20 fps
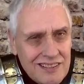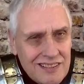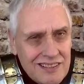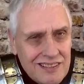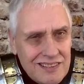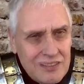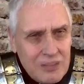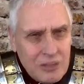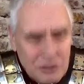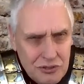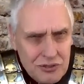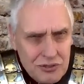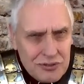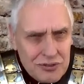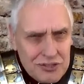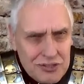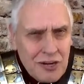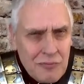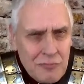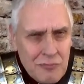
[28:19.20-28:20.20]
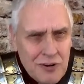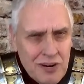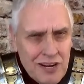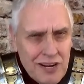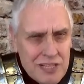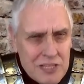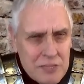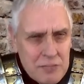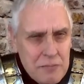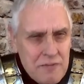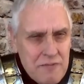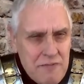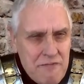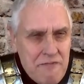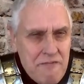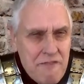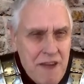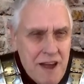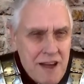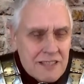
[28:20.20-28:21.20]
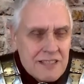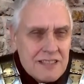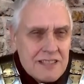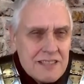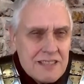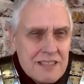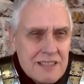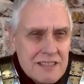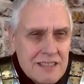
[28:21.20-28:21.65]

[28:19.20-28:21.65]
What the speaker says: Not just comrades, but friends.